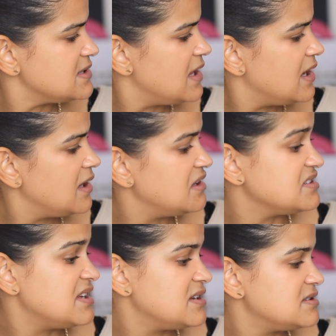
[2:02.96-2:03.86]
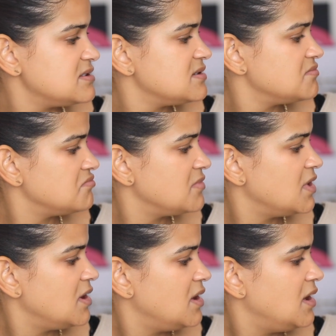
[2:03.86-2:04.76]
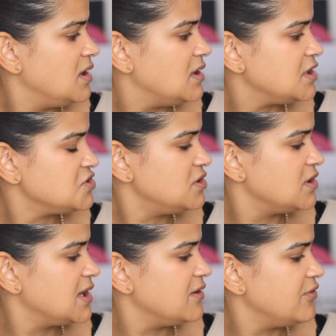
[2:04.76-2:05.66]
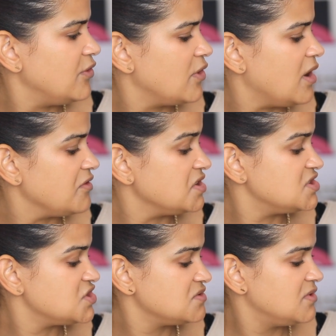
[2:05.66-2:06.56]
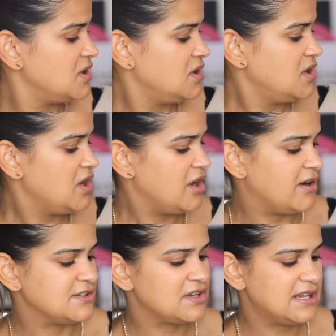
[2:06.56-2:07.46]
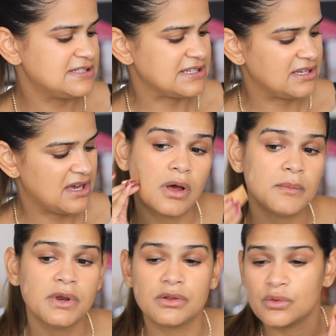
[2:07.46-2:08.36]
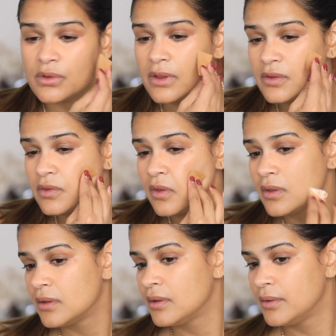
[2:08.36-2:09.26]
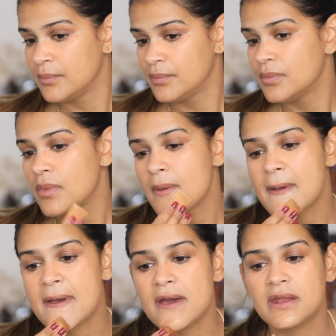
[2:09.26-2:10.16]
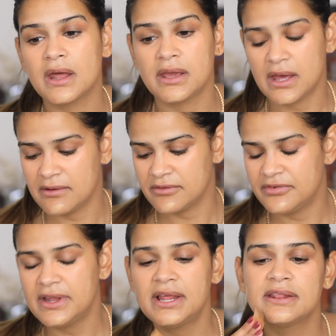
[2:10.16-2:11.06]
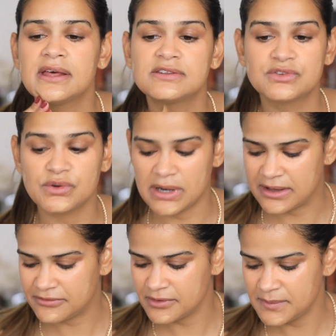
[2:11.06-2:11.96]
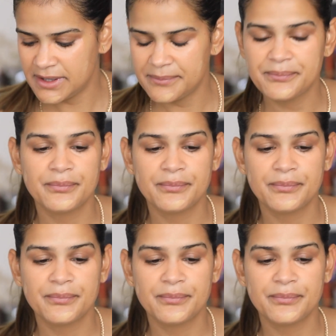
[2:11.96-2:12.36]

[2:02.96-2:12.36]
not, it says natural looking full coverage. All right, so let's see. I'm gonna do this, and I have a feeling that's too light for me.